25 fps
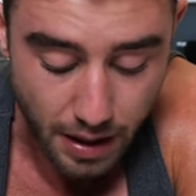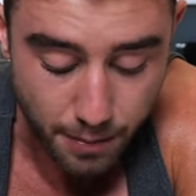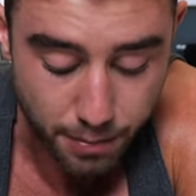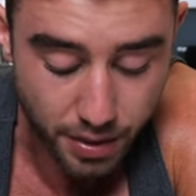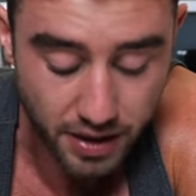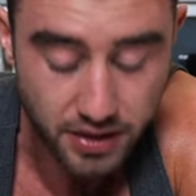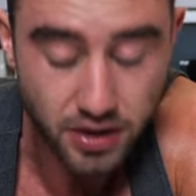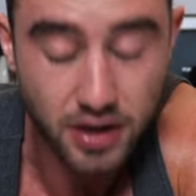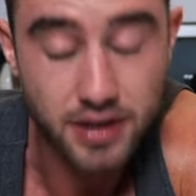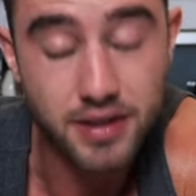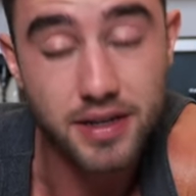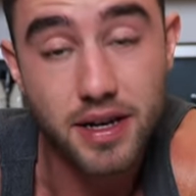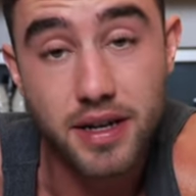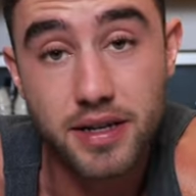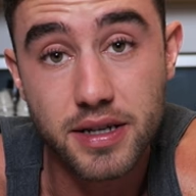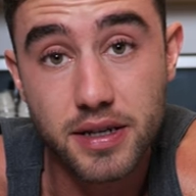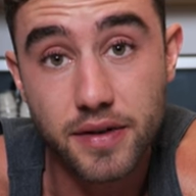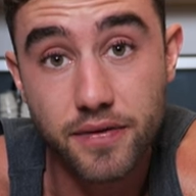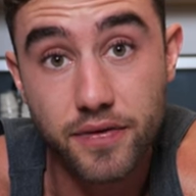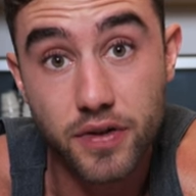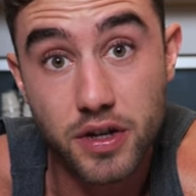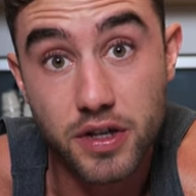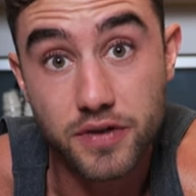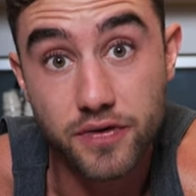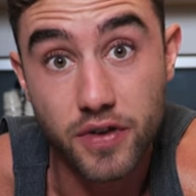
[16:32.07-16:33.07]
But guys, that is
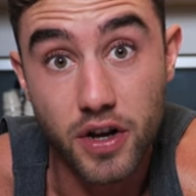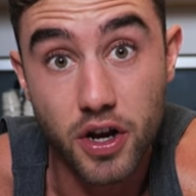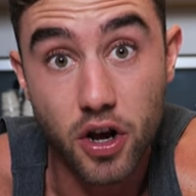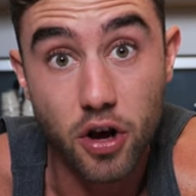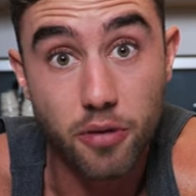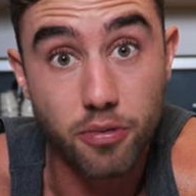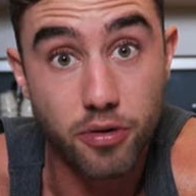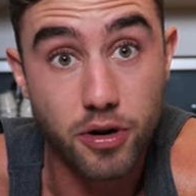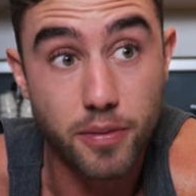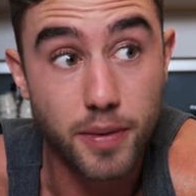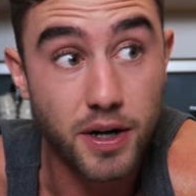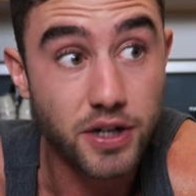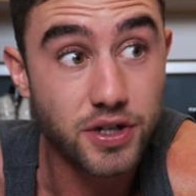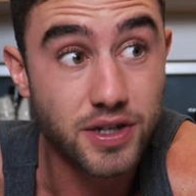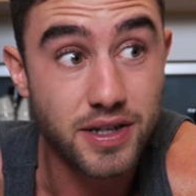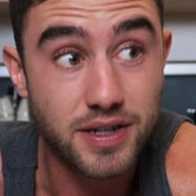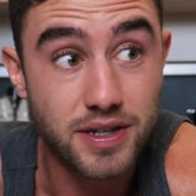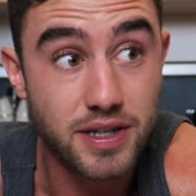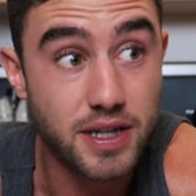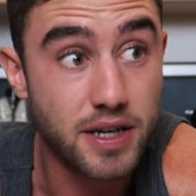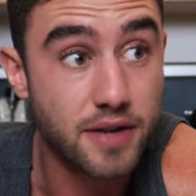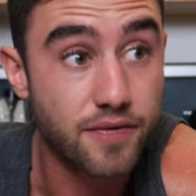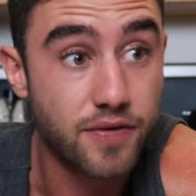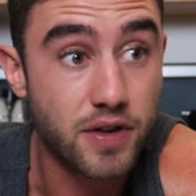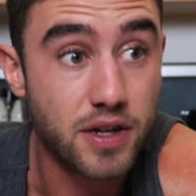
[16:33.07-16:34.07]
it for this video pretty much. That
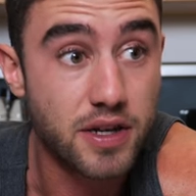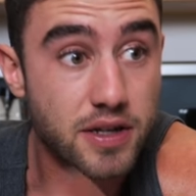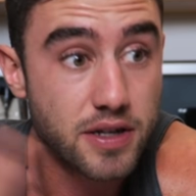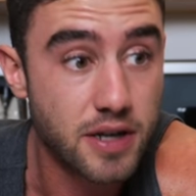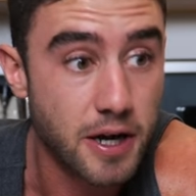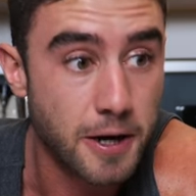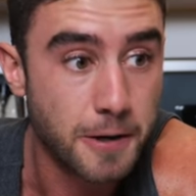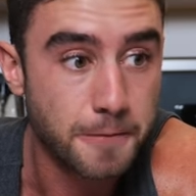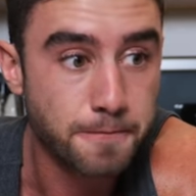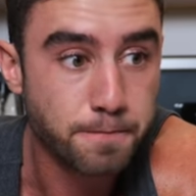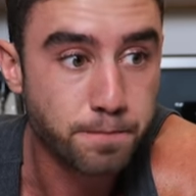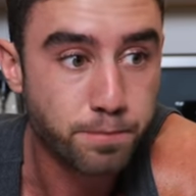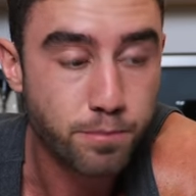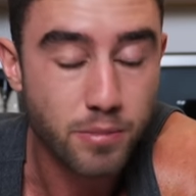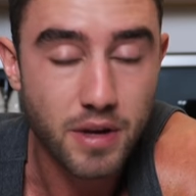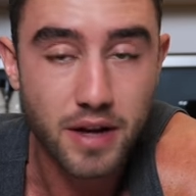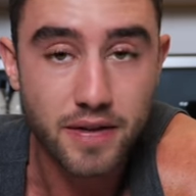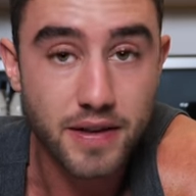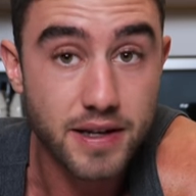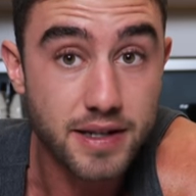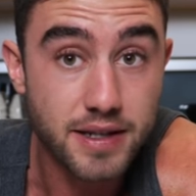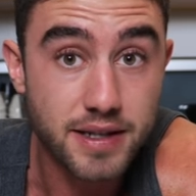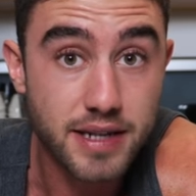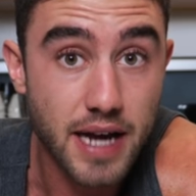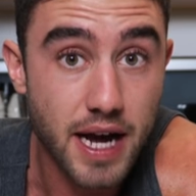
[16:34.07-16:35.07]
is it for
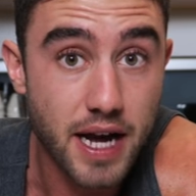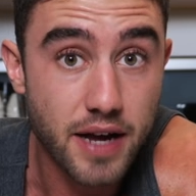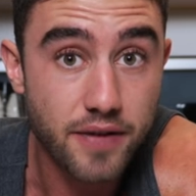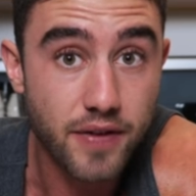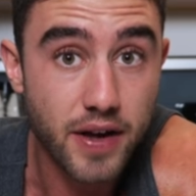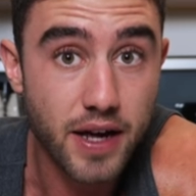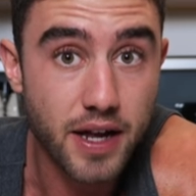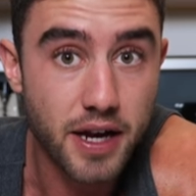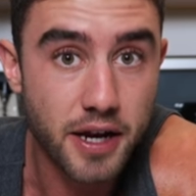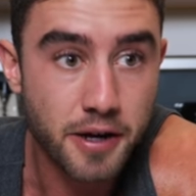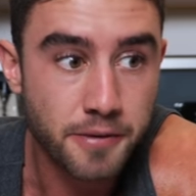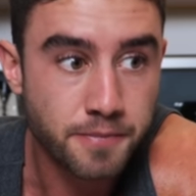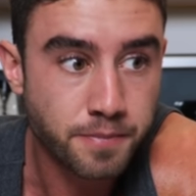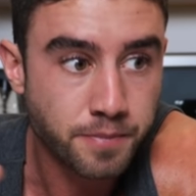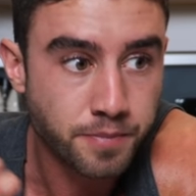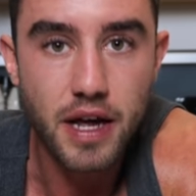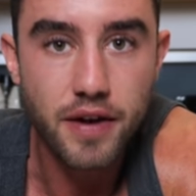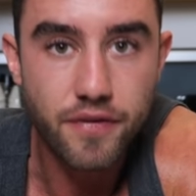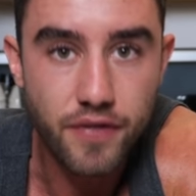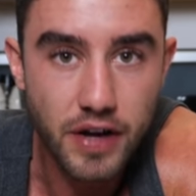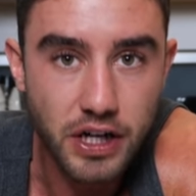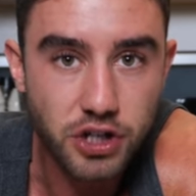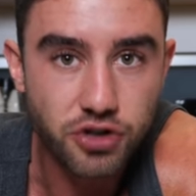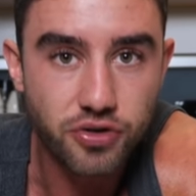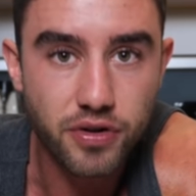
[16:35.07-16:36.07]
this day of eating,
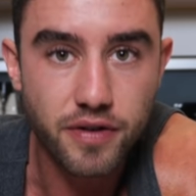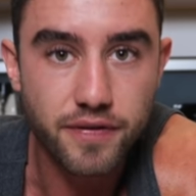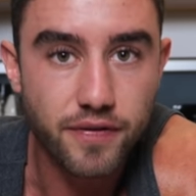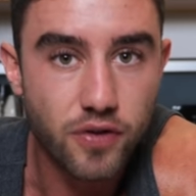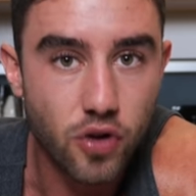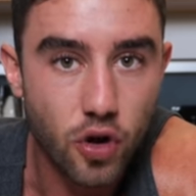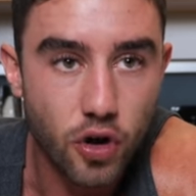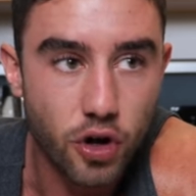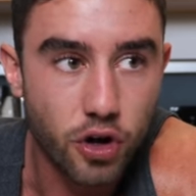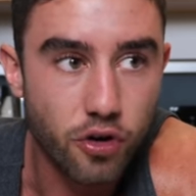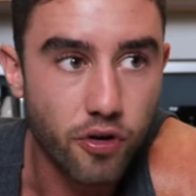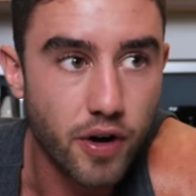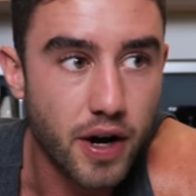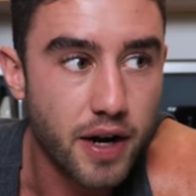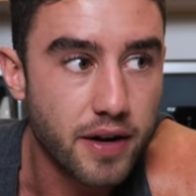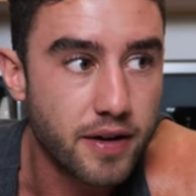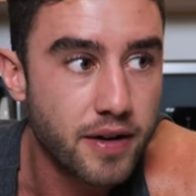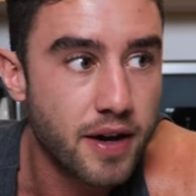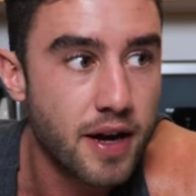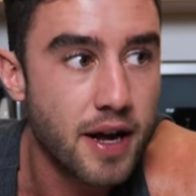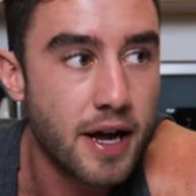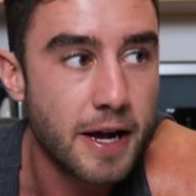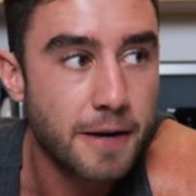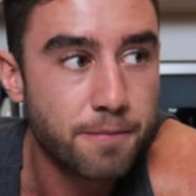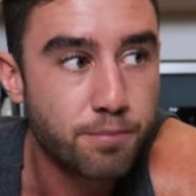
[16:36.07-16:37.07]
adventuring, vlogging around.
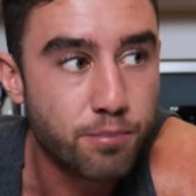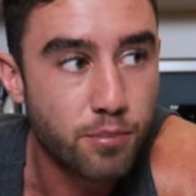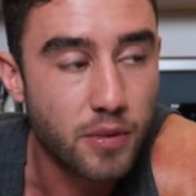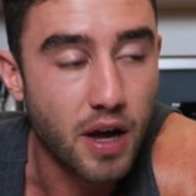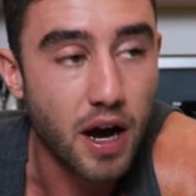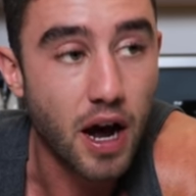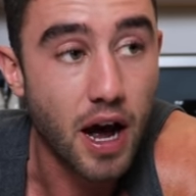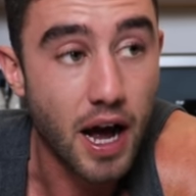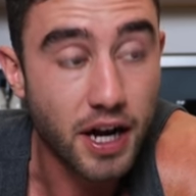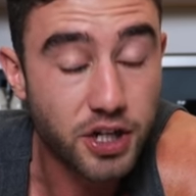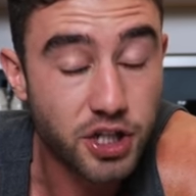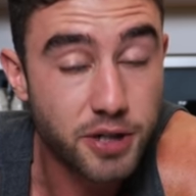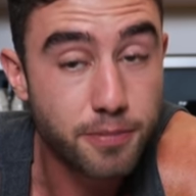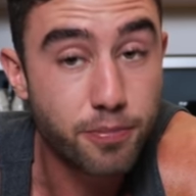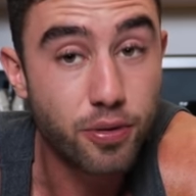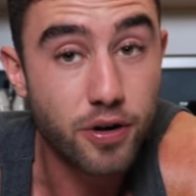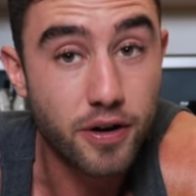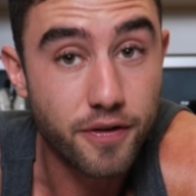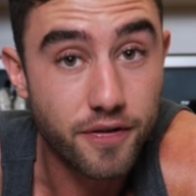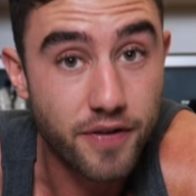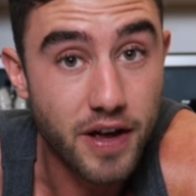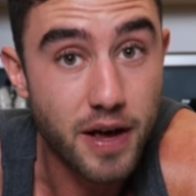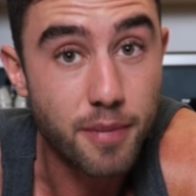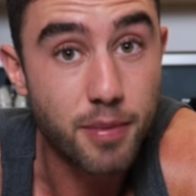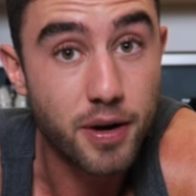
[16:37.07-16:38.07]
I actually put
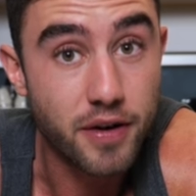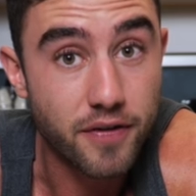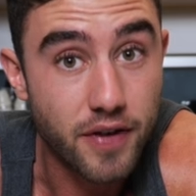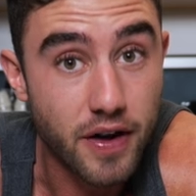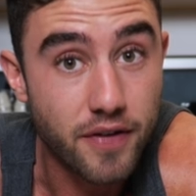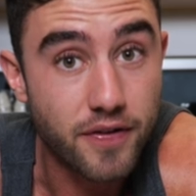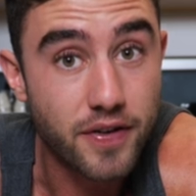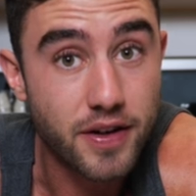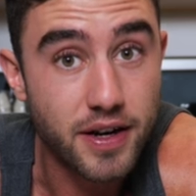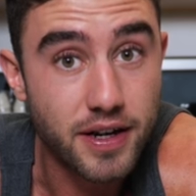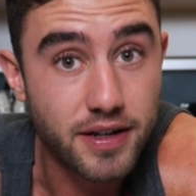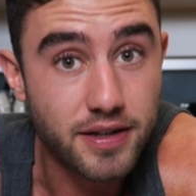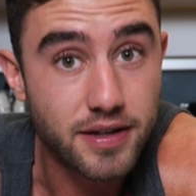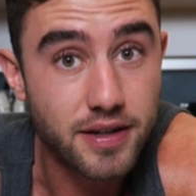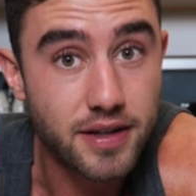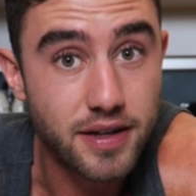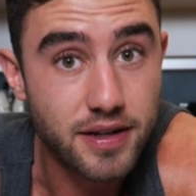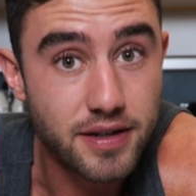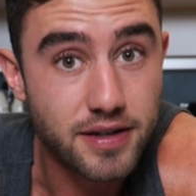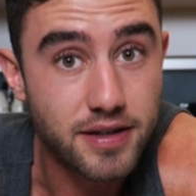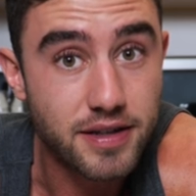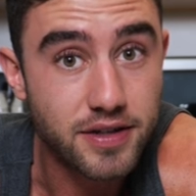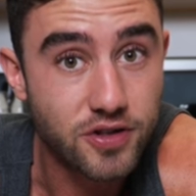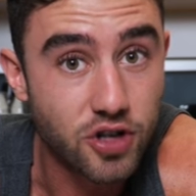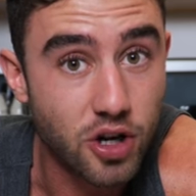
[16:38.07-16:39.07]
a fair bit of effort into
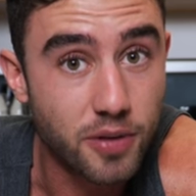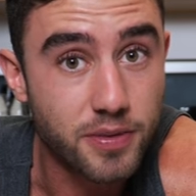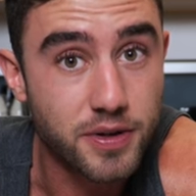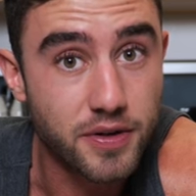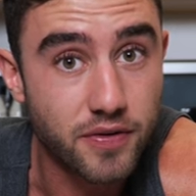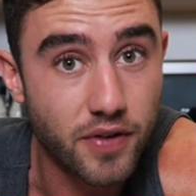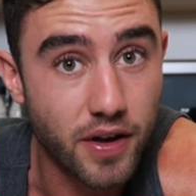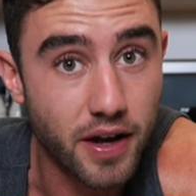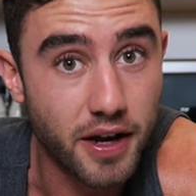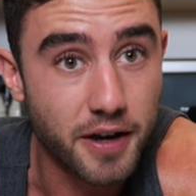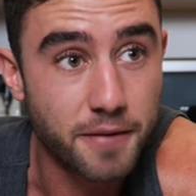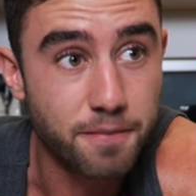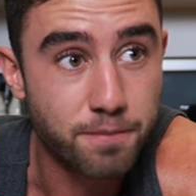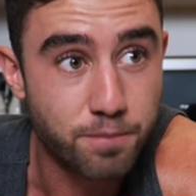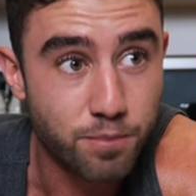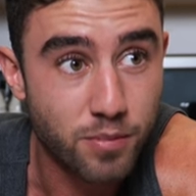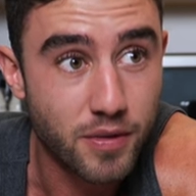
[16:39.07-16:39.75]
this in terms of like